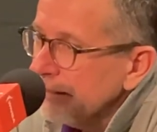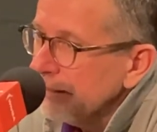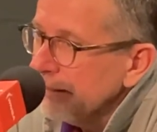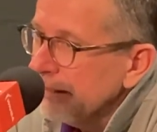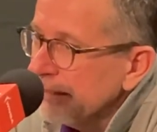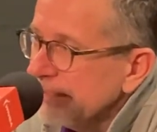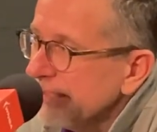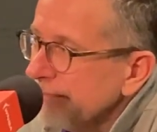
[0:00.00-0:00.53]

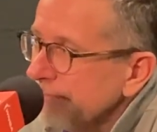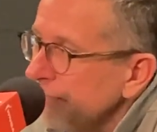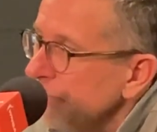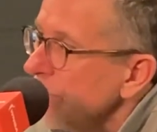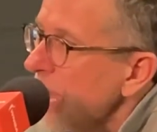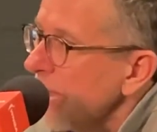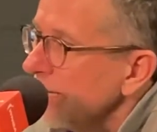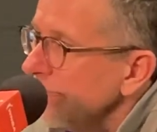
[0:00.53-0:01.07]
it's
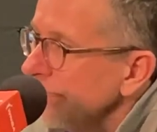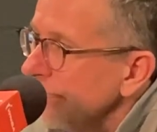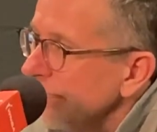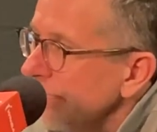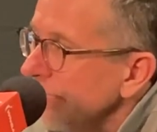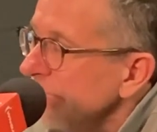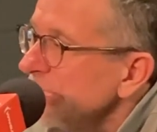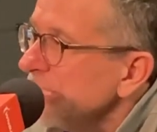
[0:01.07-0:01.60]
not
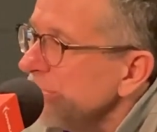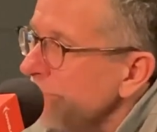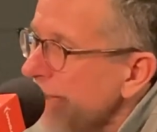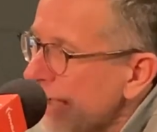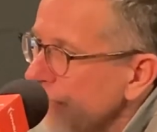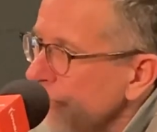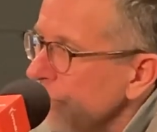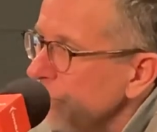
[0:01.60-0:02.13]

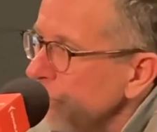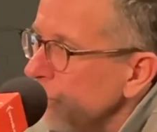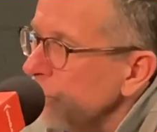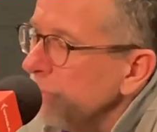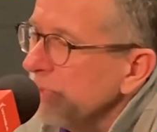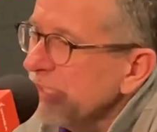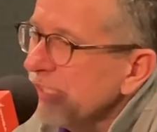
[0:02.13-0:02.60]
insurmountable, but